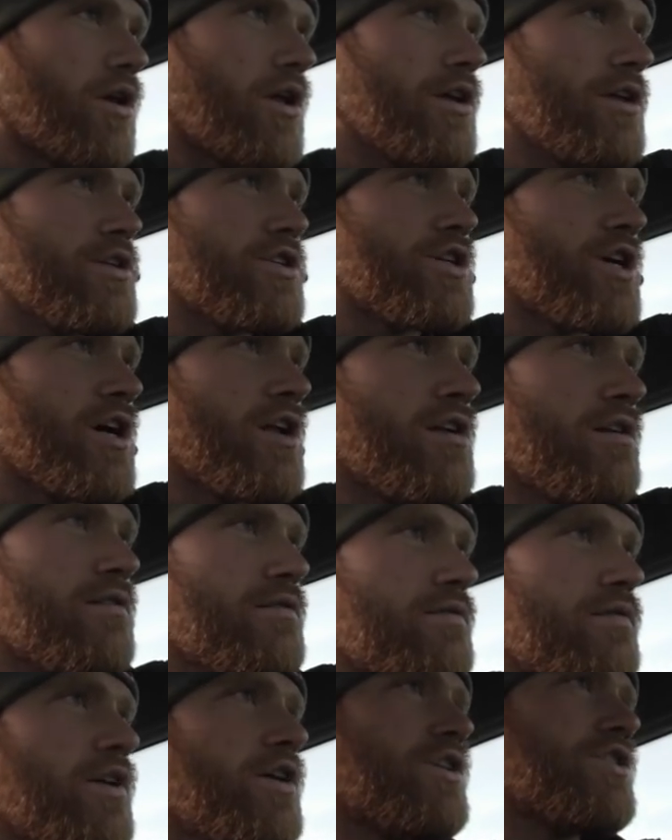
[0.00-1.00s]
reach
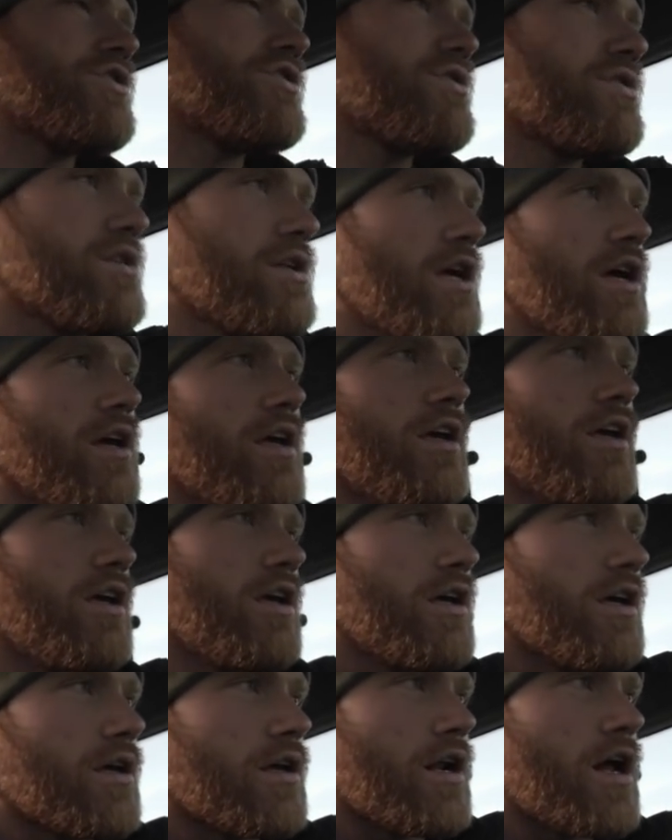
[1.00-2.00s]
in for
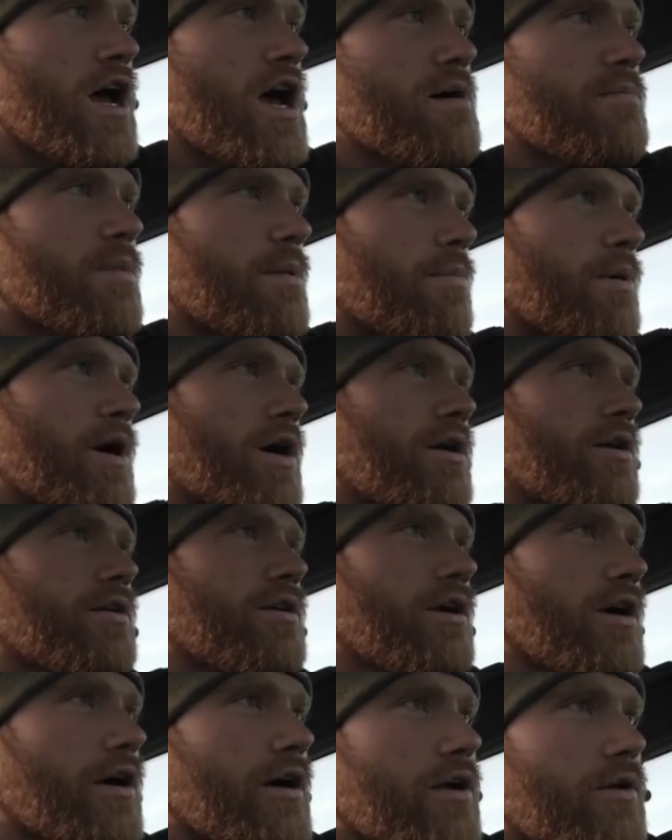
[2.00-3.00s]
Sneggy, grab a
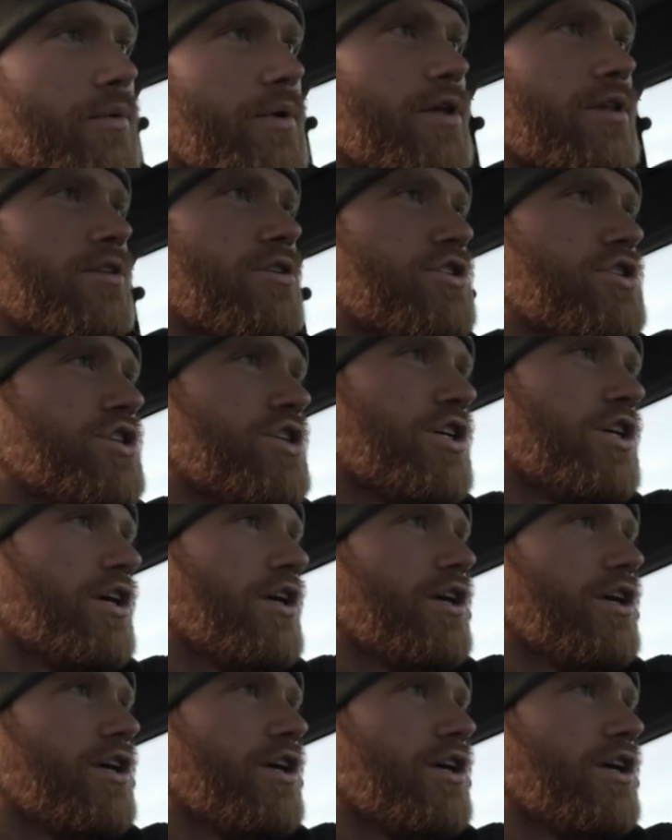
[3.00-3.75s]
burger with cheese.